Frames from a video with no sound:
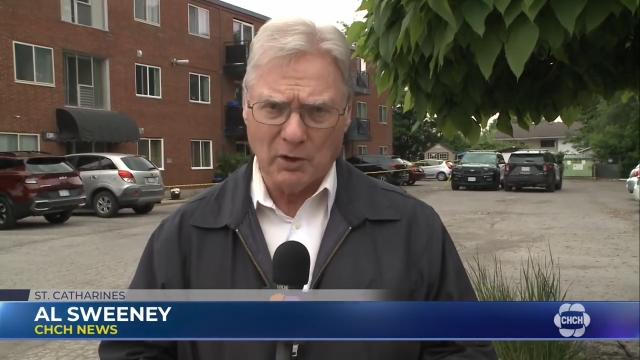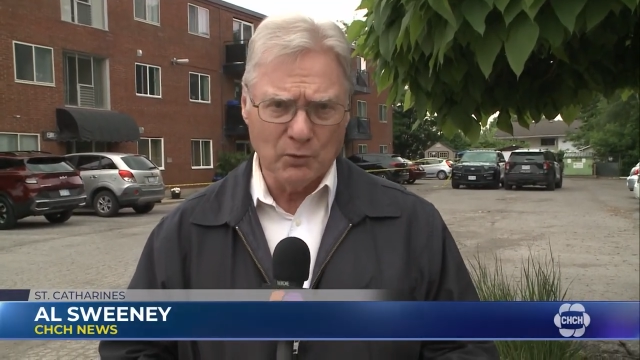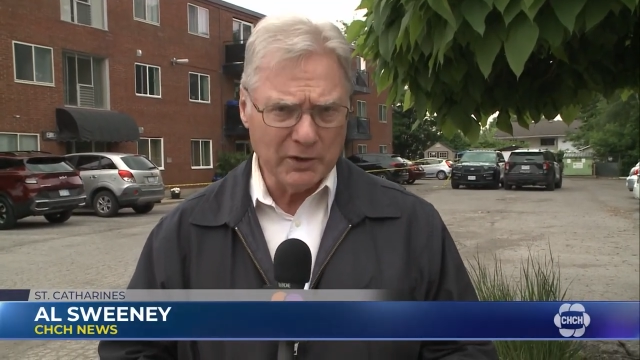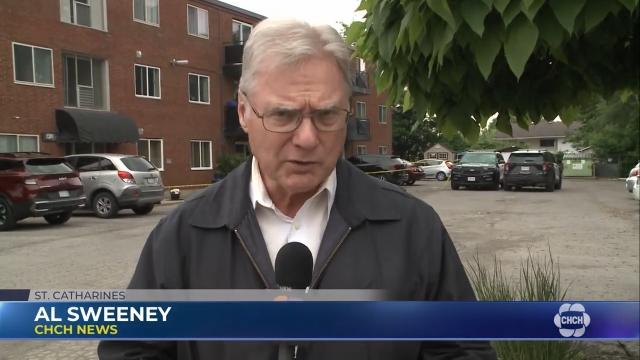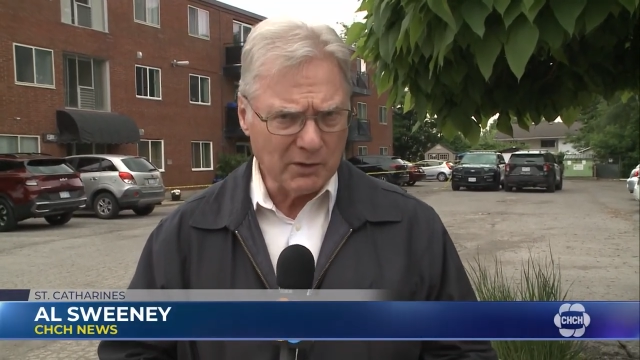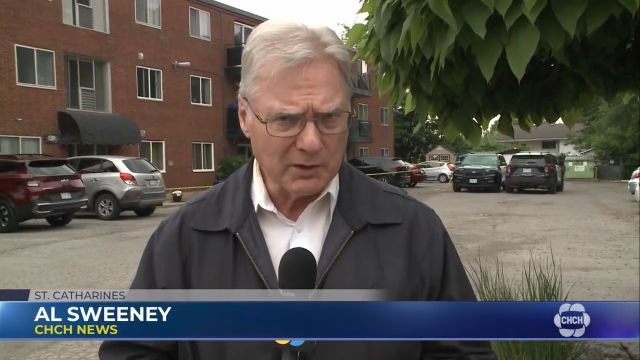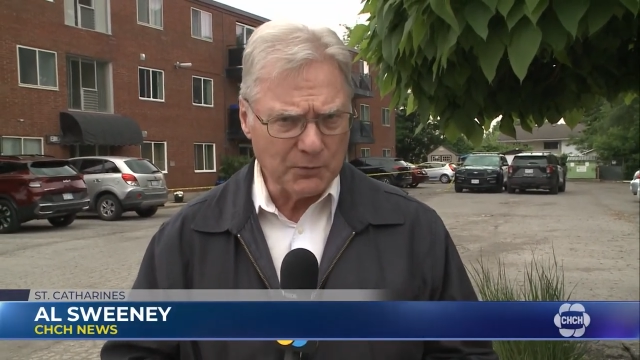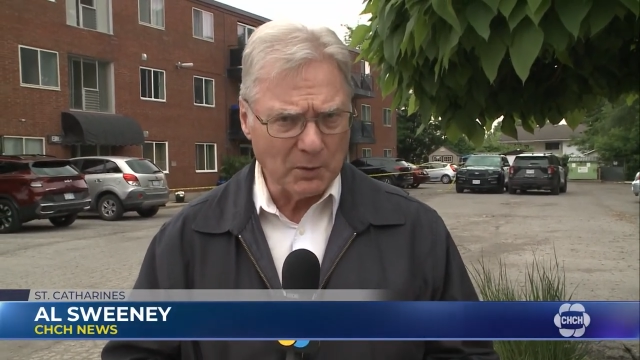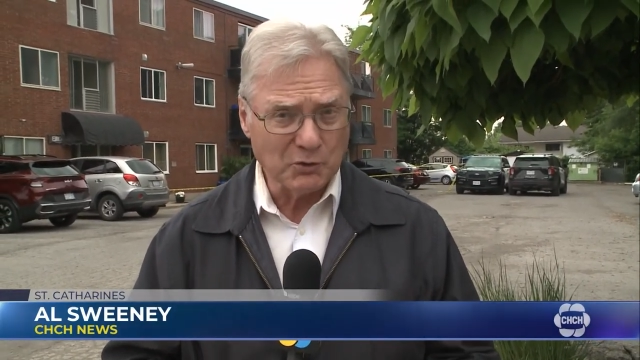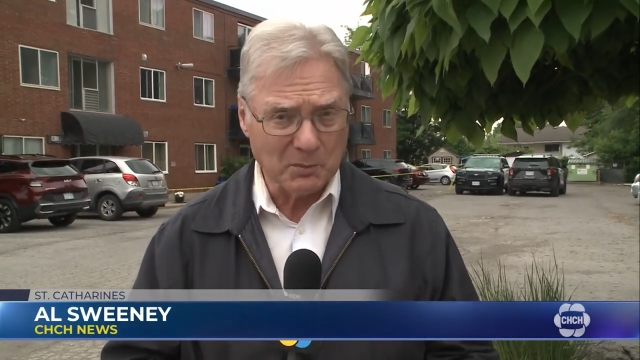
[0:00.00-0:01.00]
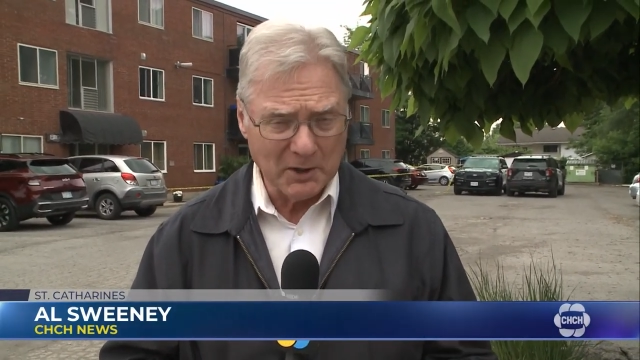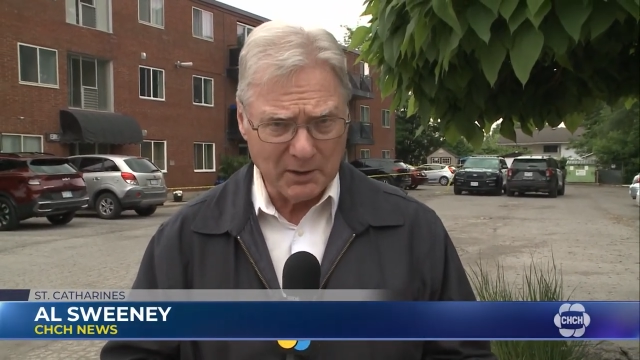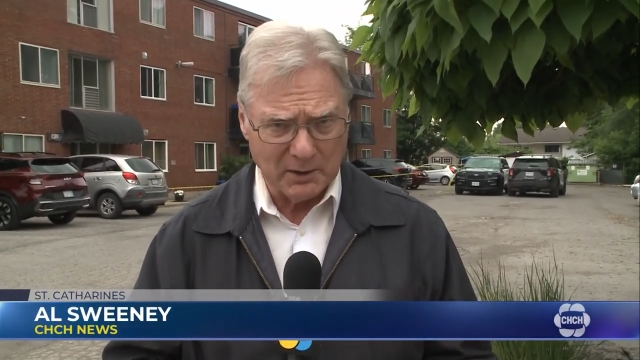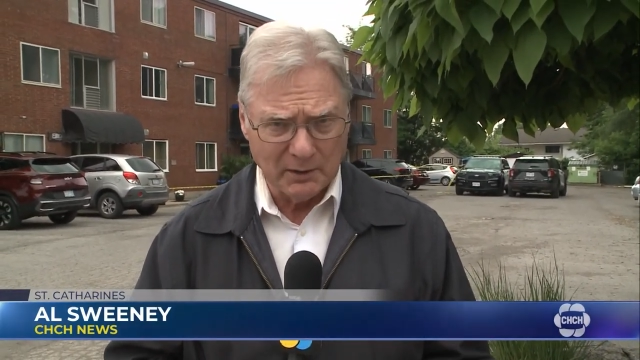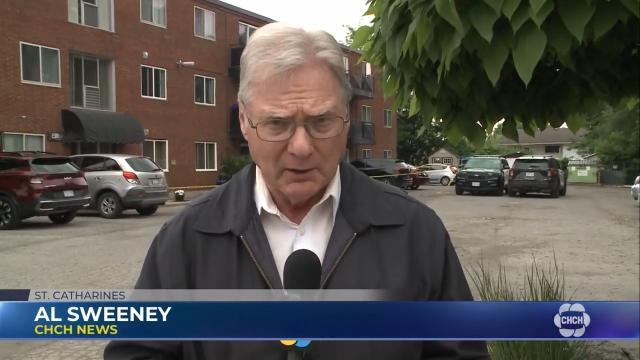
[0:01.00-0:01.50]
originally from
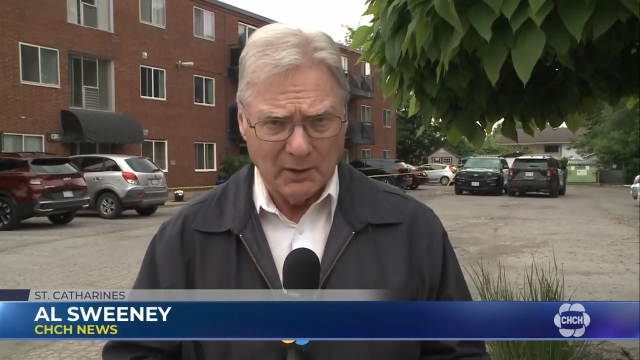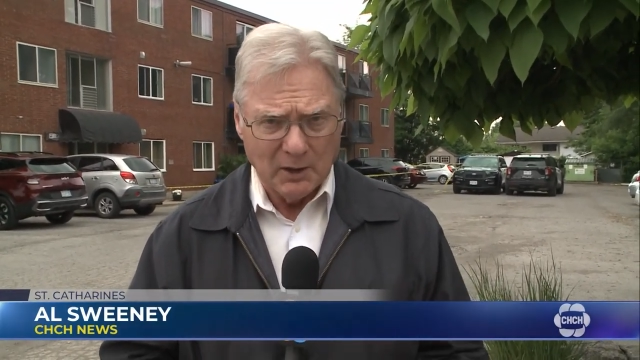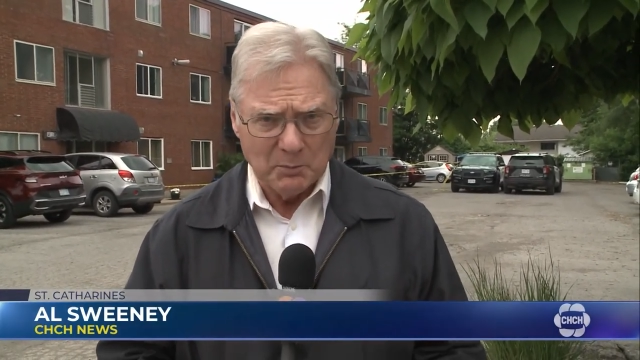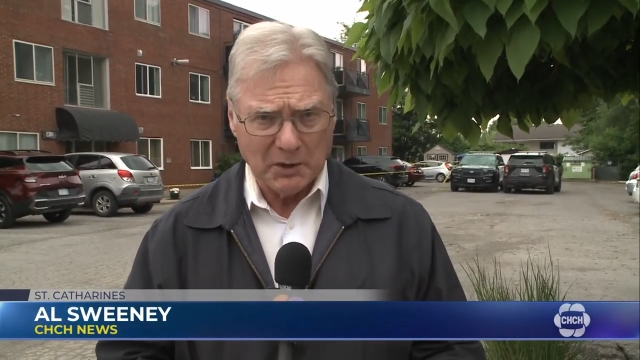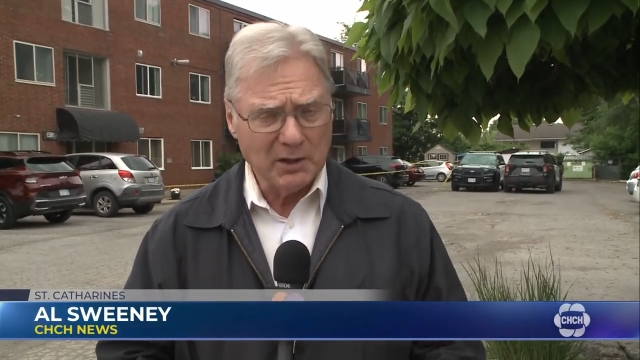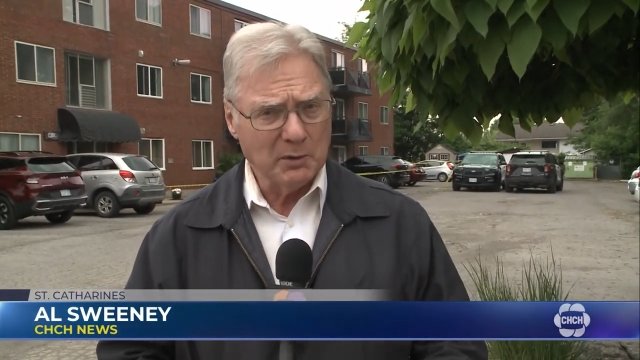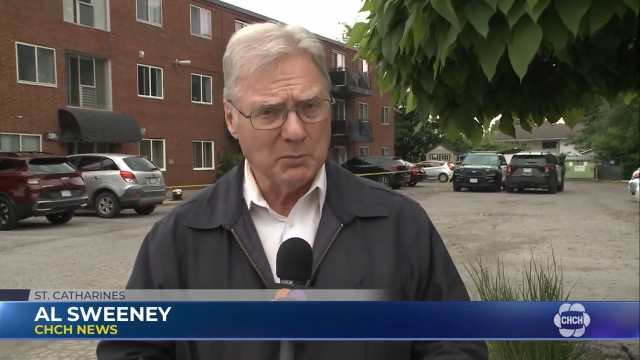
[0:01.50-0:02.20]
Jamaica, but he